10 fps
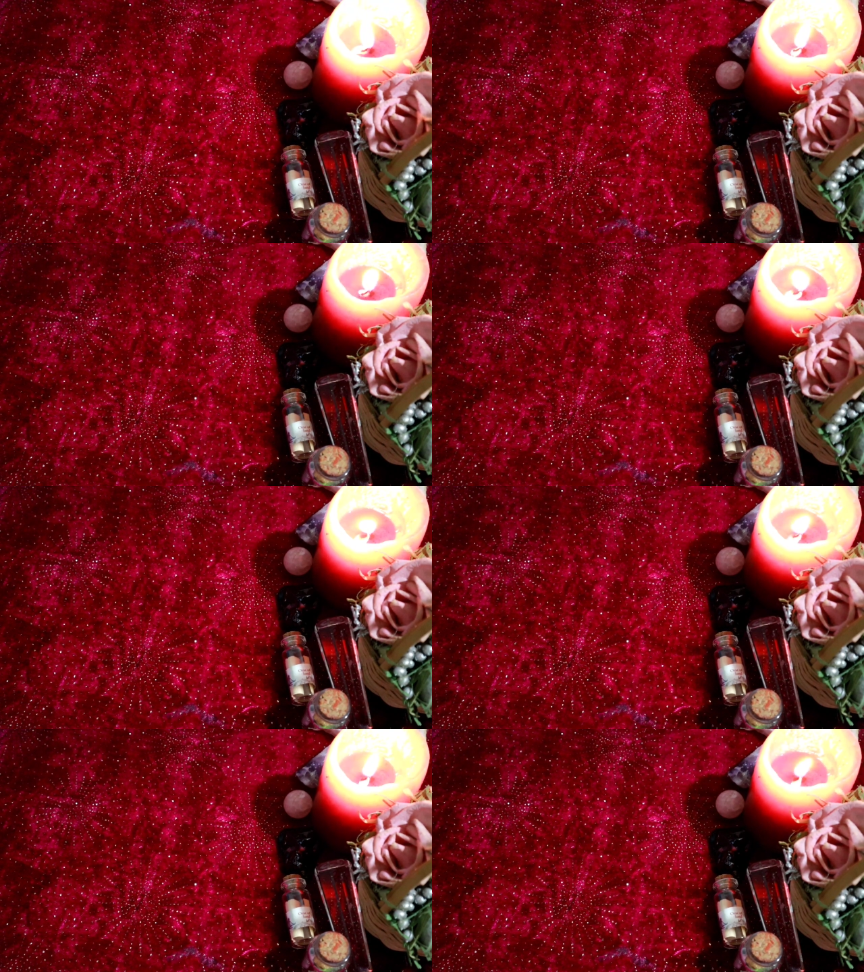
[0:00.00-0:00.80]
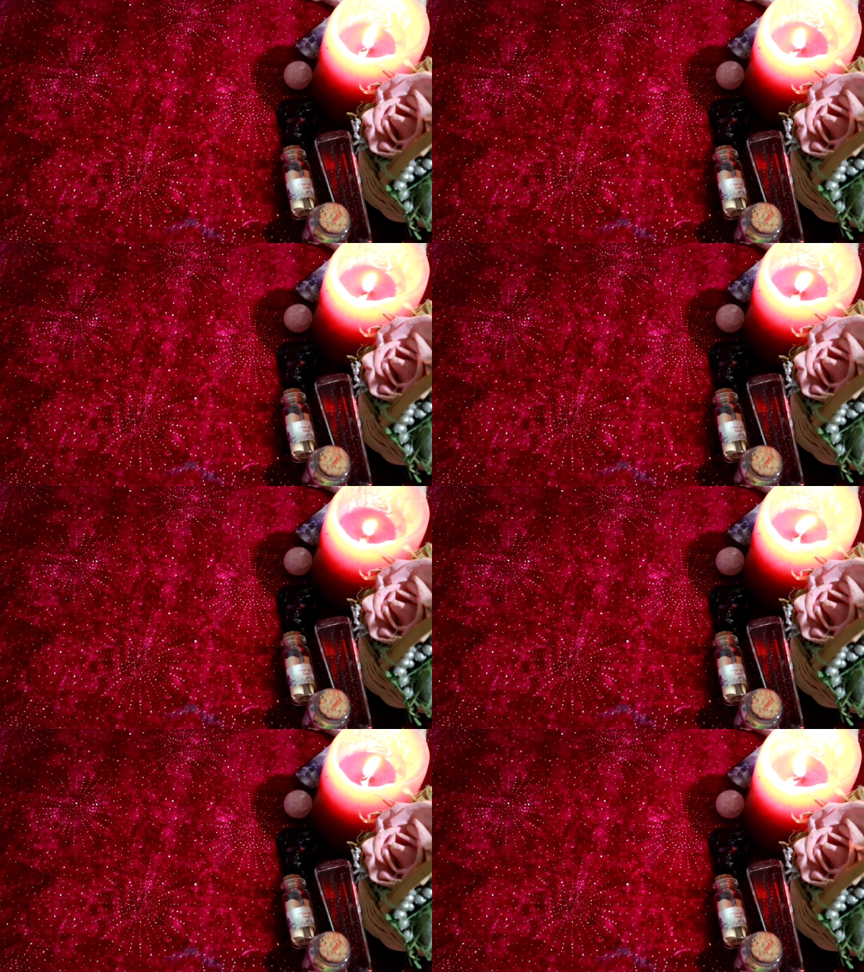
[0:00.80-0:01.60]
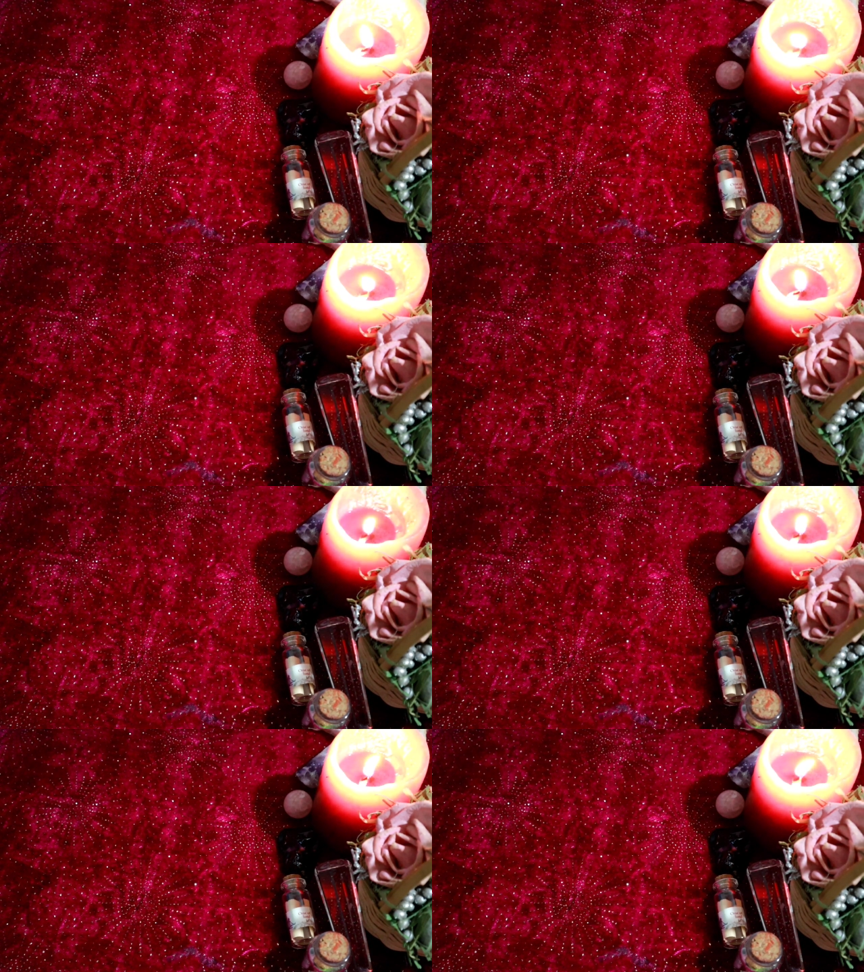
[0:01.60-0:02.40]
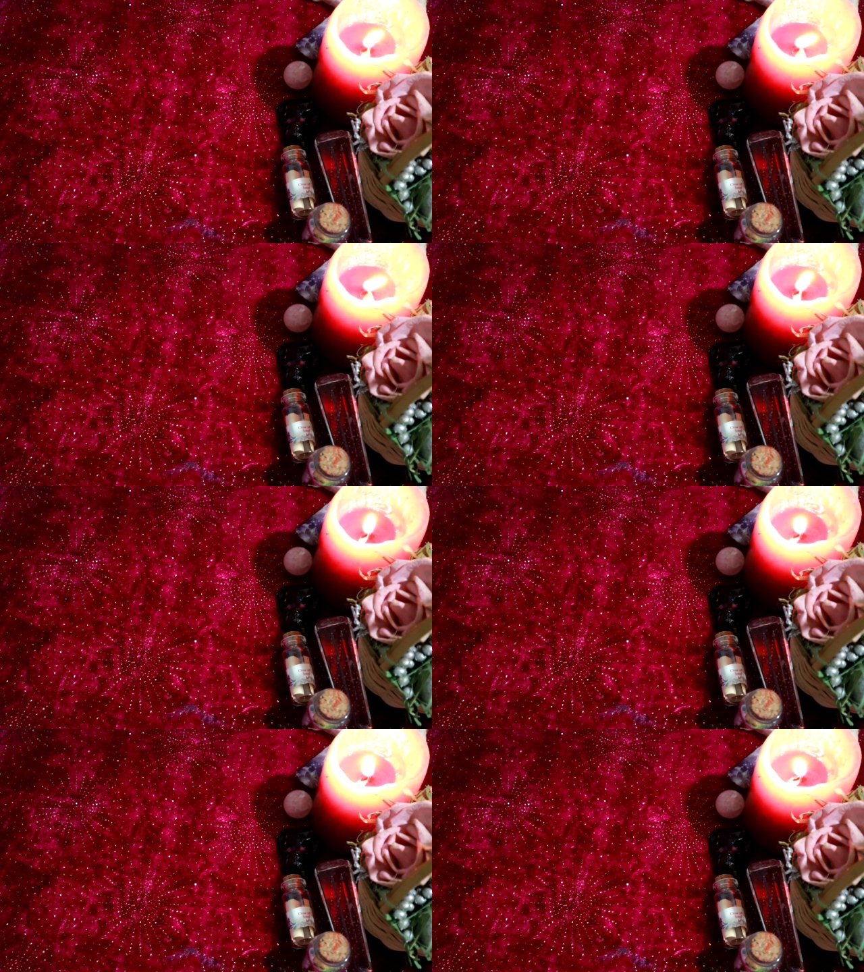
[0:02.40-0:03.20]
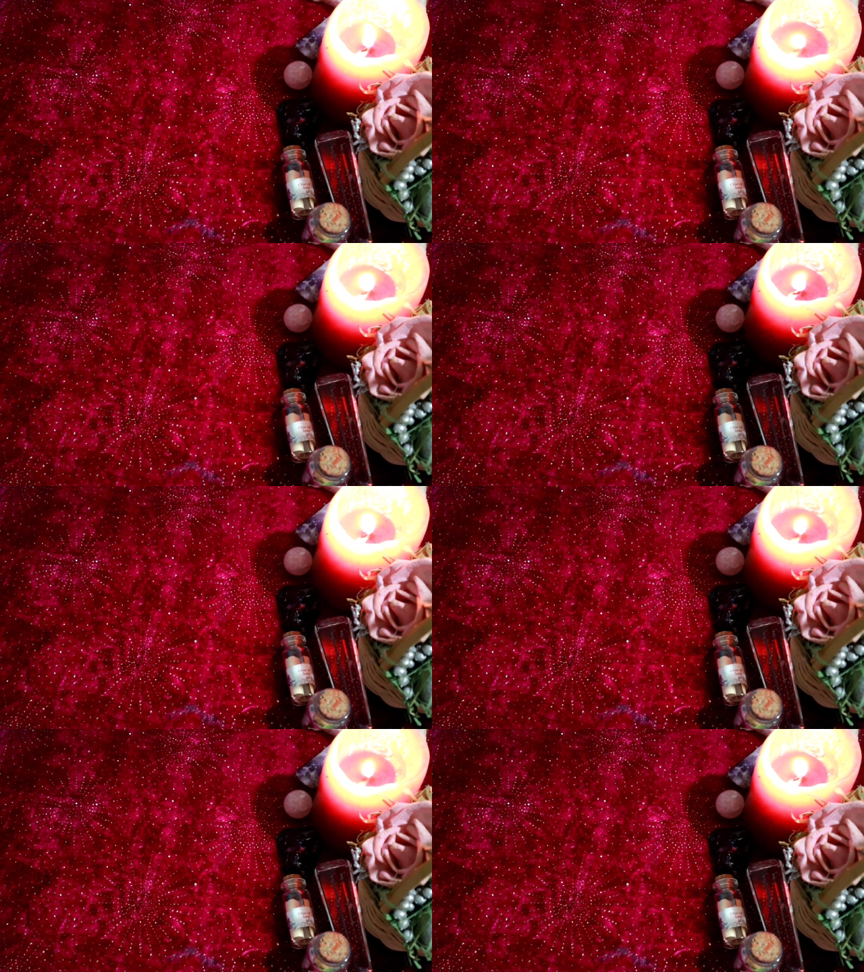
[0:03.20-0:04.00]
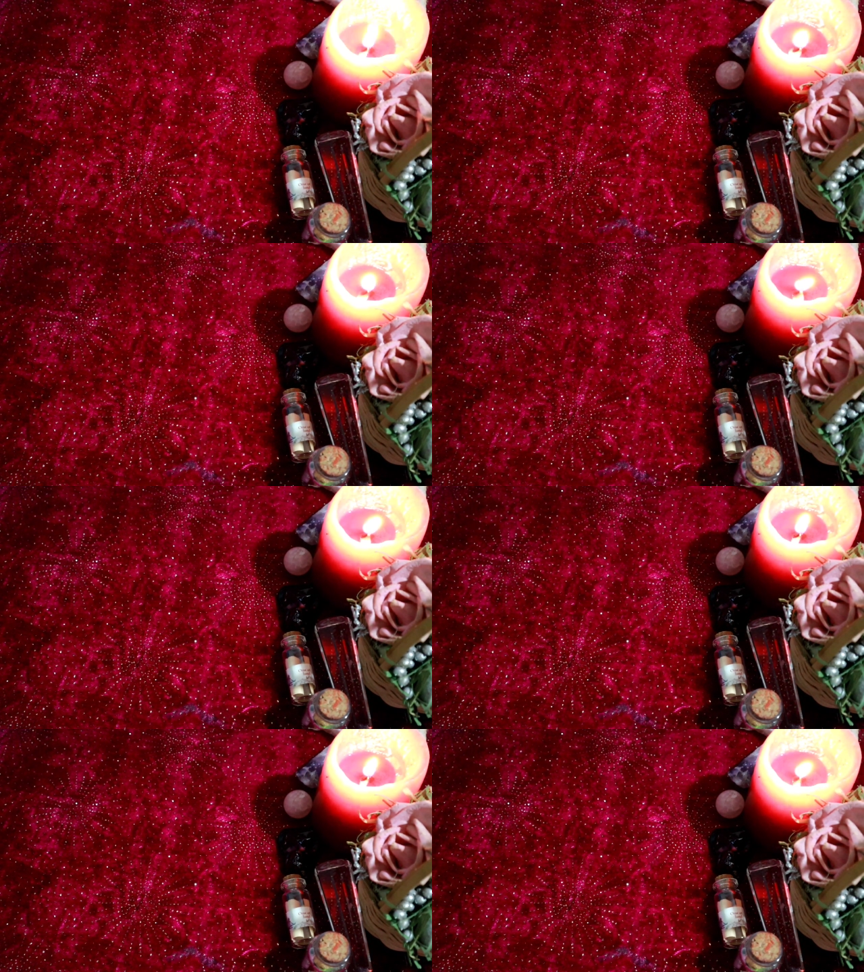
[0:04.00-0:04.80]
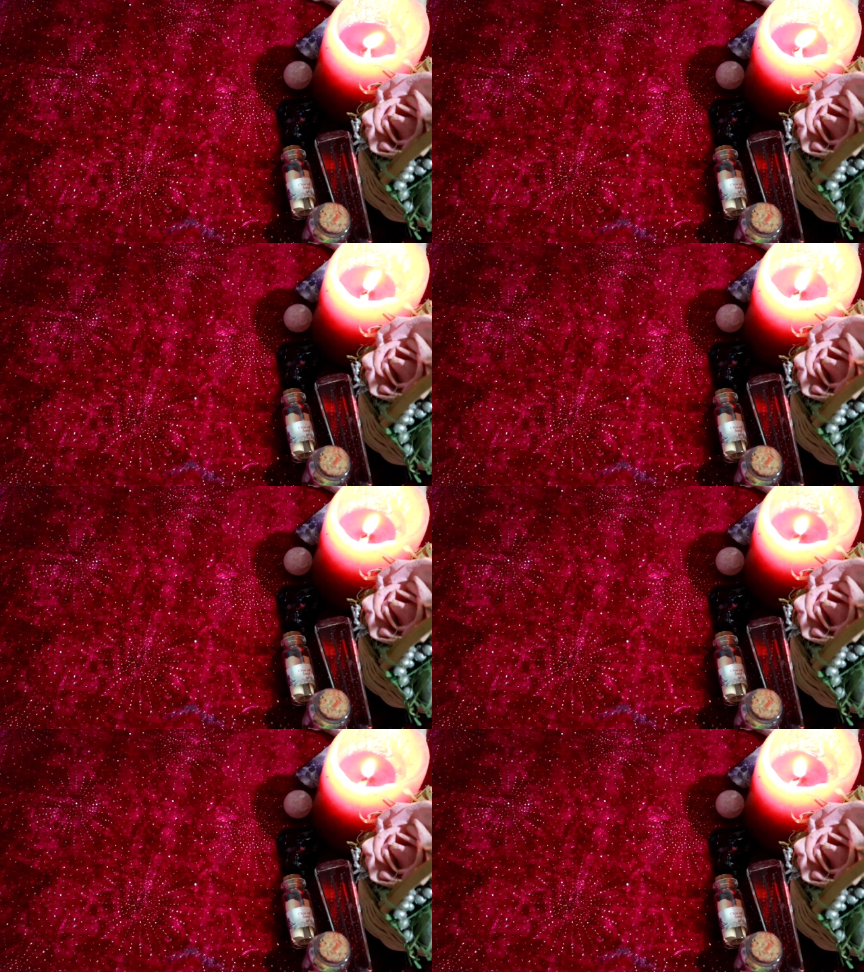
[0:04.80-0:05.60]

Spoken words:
Nobody's mouth can be seen.